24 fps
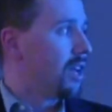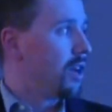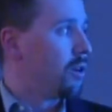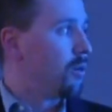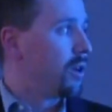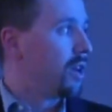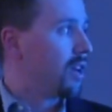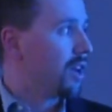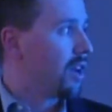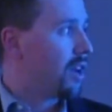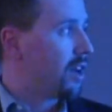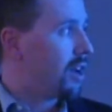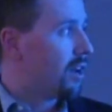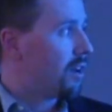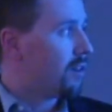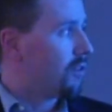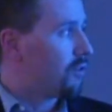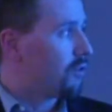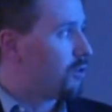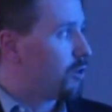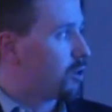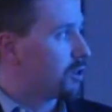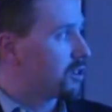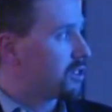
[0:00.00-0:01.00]
We have
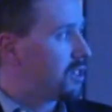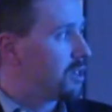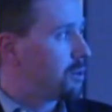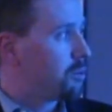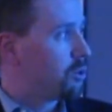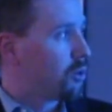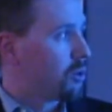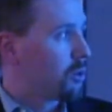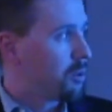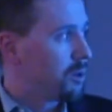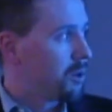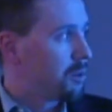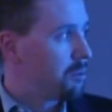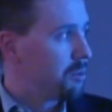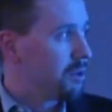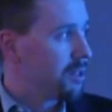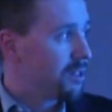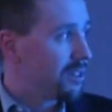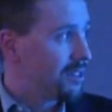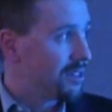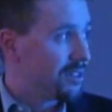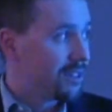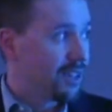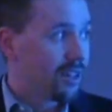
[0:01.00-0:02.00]
$14.1
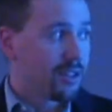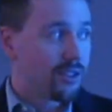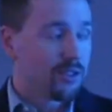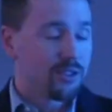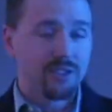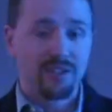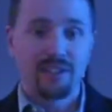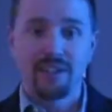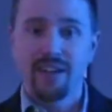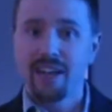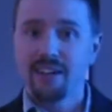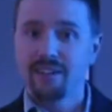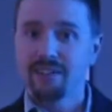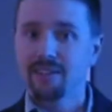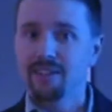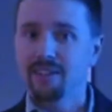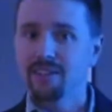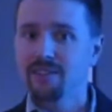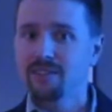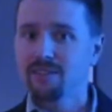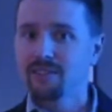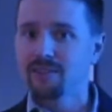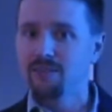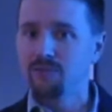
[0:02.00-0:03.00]
billion in
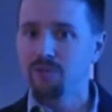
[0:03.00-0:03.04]
assets